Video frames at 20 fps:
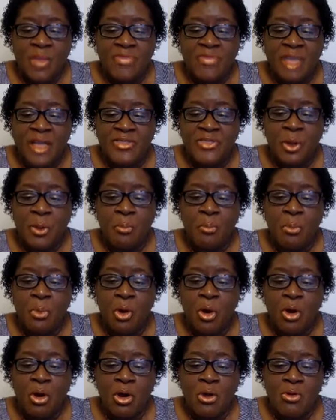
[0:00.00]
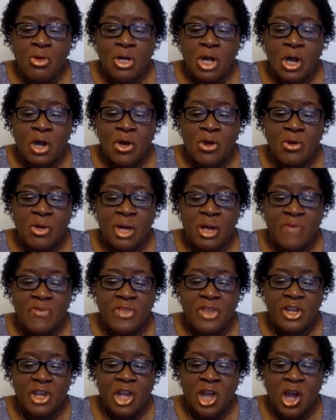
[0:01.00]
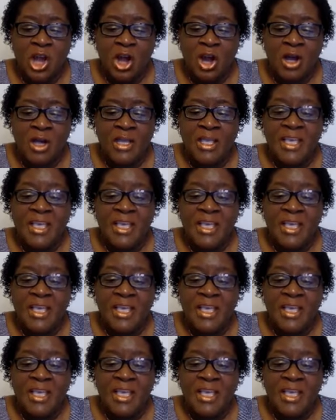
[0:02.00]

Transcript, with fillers: that the moral code of the law